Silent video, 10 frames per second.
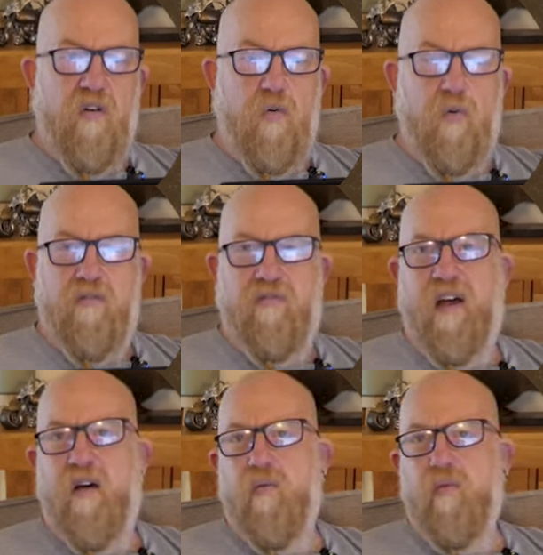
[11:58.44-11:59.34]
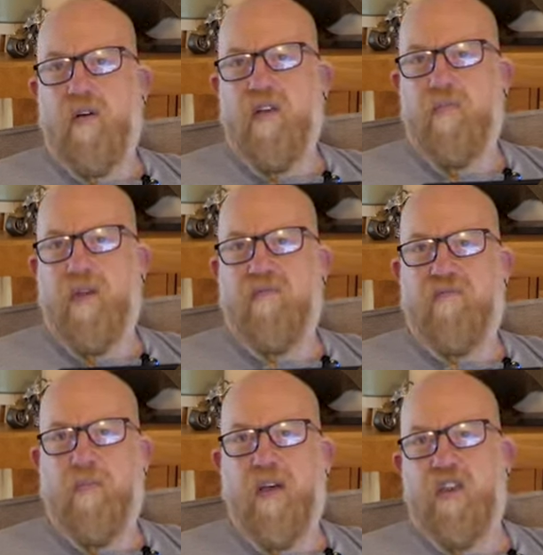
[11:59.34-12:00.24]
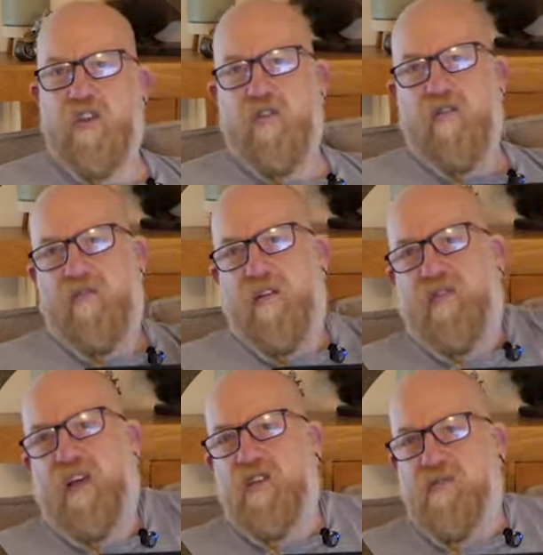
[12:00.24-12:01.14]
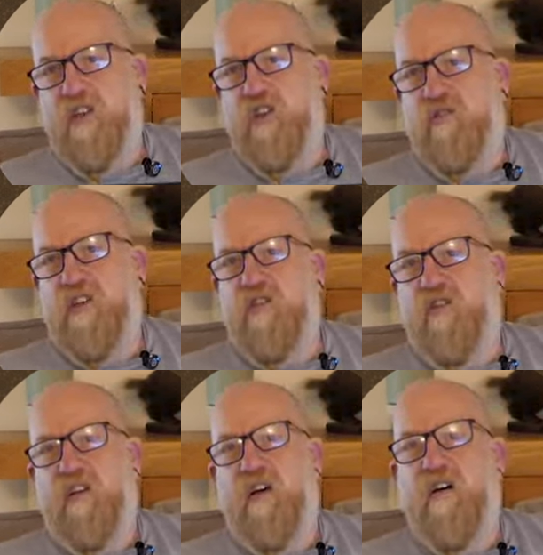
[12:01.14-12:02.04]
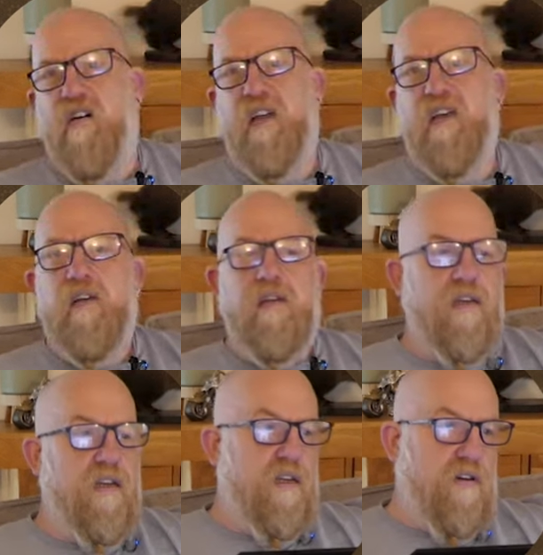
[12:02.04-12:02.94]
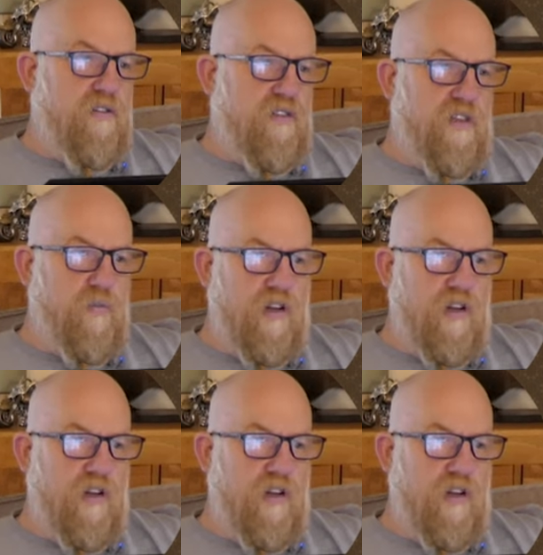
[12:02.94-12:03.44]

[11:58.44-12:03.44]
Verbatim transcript: All of that will give me information on things of interest on that hike, because that's